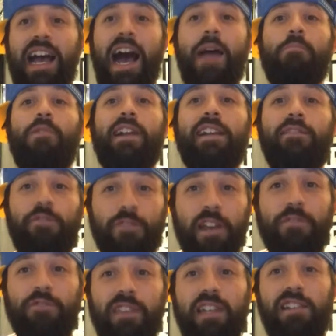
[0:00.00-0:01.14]
I'm ranked
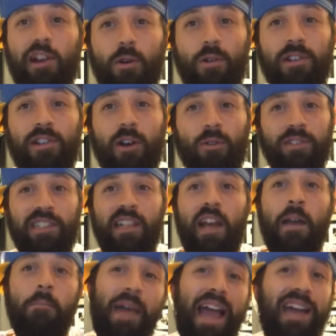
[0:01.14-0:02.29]
5th in No Coast.
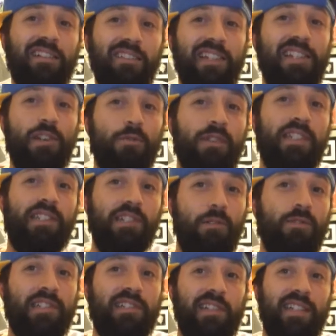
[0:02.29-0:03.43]
Battling you is
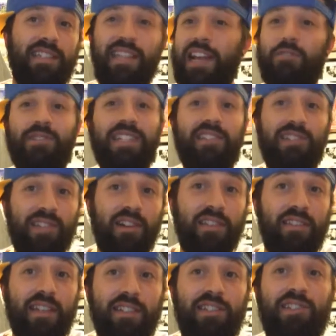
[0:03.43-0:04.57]
useless. I only took
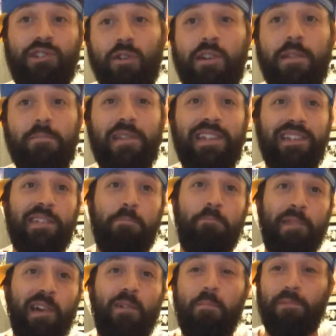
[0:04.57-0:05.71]
this joint because
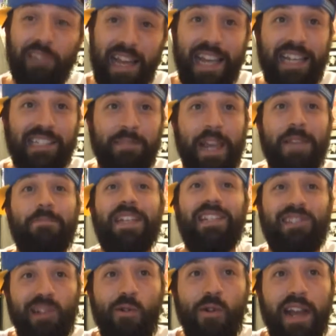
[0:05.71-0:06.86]
Bill Blaze made me
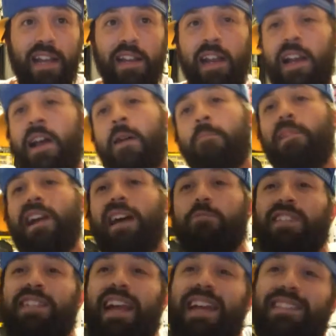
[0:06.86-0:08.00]
do it. But I
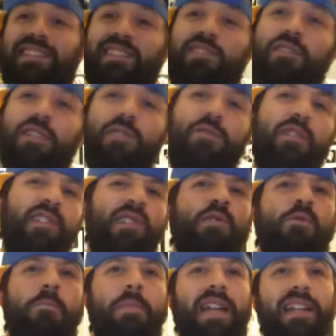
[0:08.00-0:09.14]
was asked to cook for
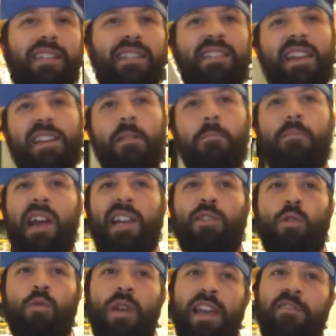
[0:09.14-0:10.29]
two minutes like a
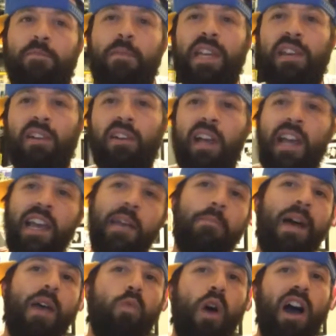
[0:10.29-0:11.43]
microwave meal, and
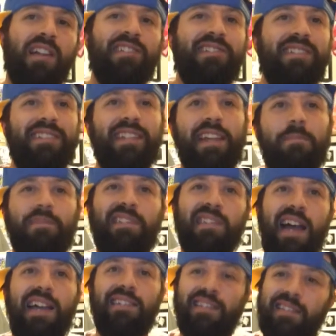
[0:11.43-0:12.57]
my watch the same
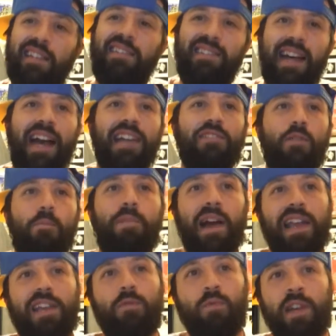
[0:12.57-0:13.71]
size as a Dino
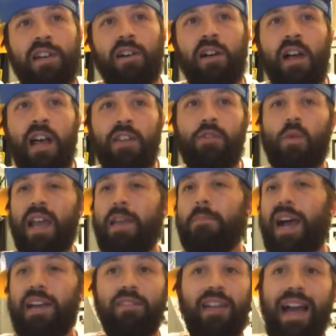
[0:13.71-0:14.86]
bike wheel. The way
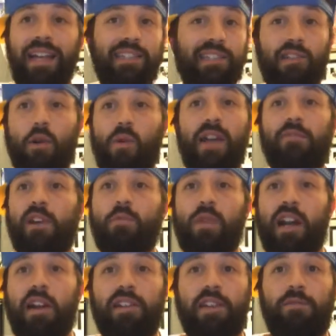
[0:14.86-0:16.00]
my lines go
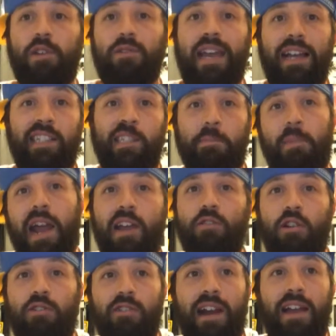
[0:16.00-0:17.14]
everywhere give you that
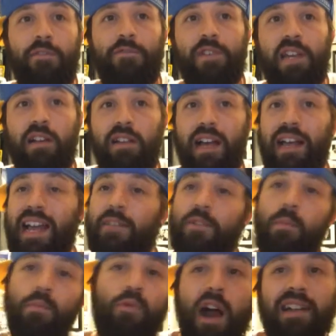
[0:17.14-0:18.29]
spirograph feel. I have
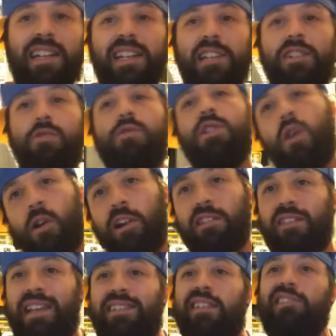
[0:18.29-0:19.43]
them running in New York
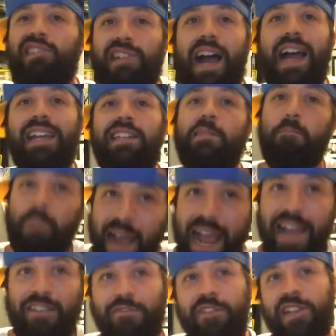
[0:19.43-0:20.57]
like the Giants
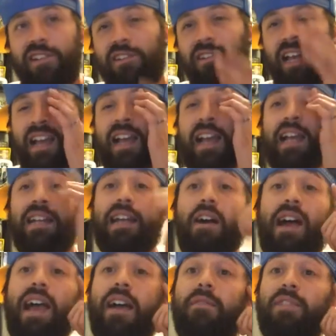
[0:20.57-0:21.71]
backfield. Now
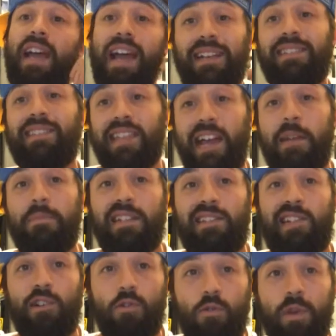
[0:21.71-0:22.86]
I have SM in
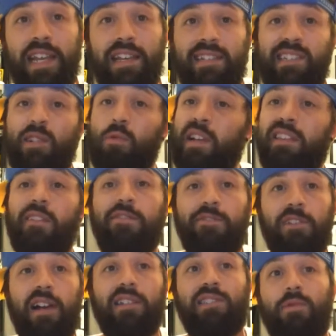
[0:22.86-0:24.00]
two weeks, so what the
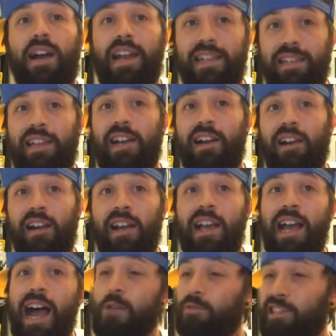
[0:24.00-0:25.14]
fuck do I care?
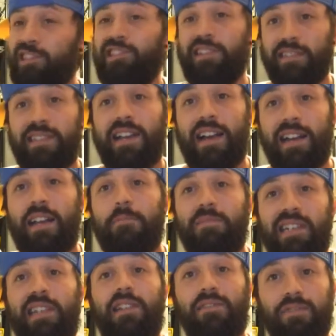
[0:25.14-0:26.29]
I was just on
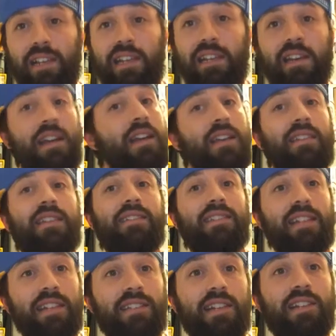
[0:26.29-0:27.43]
MTV TV. This
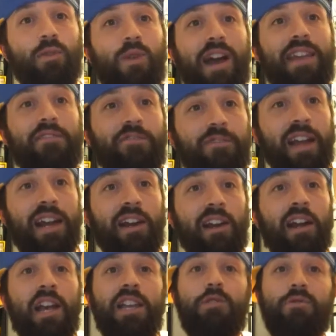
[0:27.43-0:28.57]
isn't quite fair.
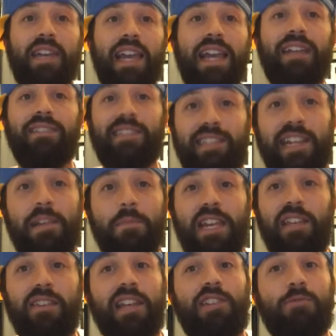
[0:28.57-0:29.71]
You can't see me
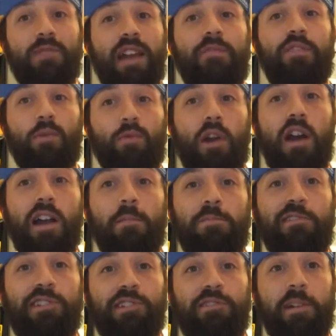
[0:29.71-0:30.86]
like you have the wrong
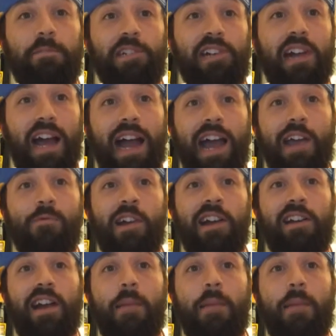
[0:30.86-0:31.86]
prescription eyewear.